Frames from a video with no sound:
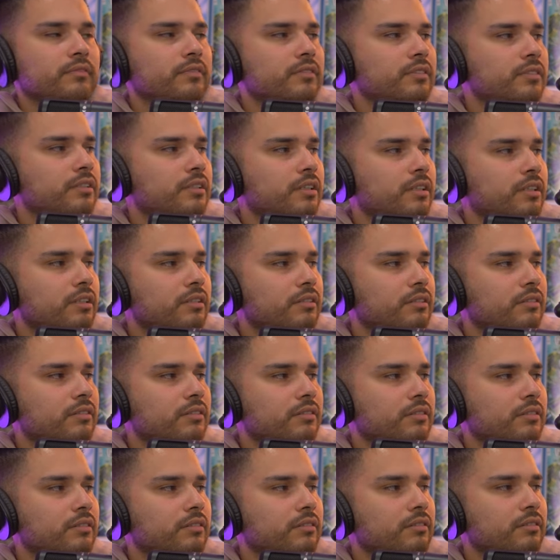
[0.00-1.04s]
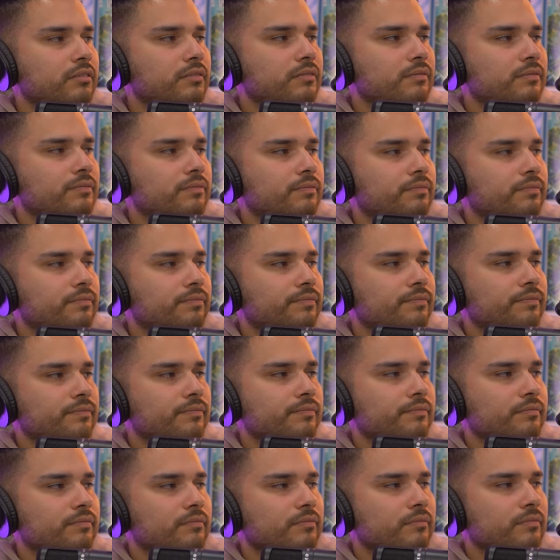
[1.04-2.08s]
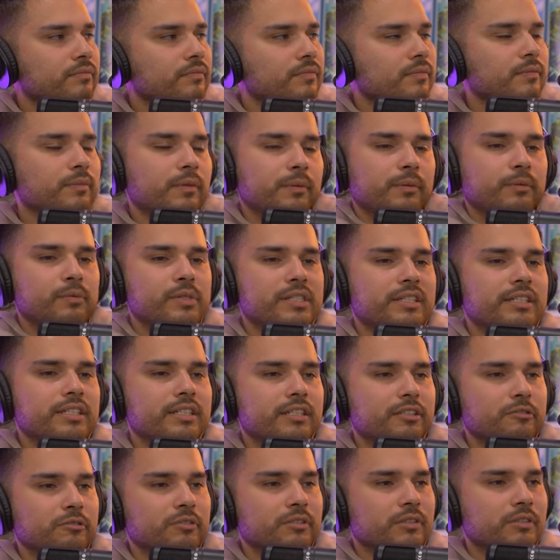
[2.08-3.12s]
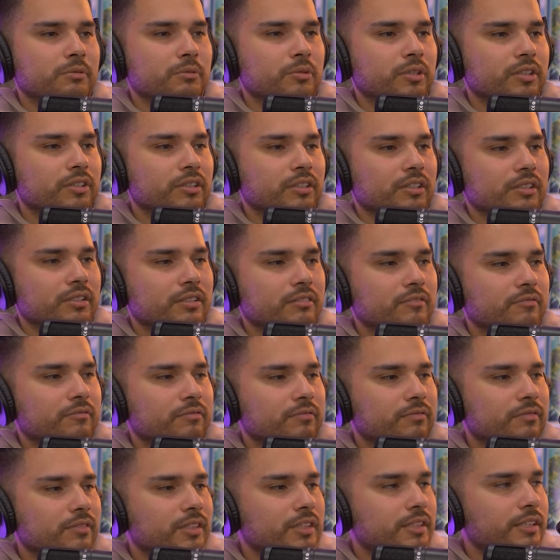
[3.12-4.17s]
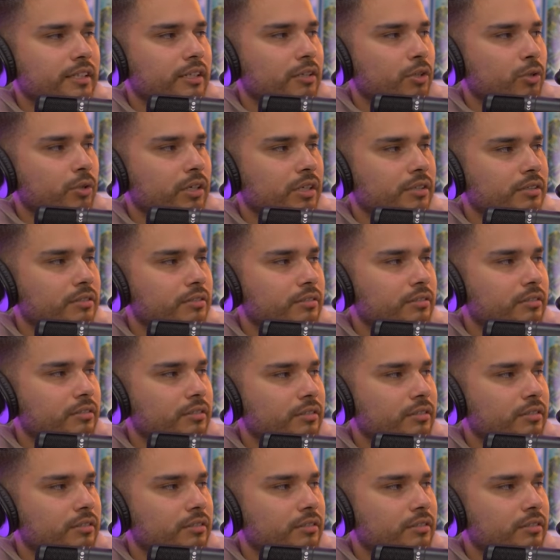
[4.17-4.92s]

Yeah. Uh, well, we said he, he wasn't gonna stay quiet.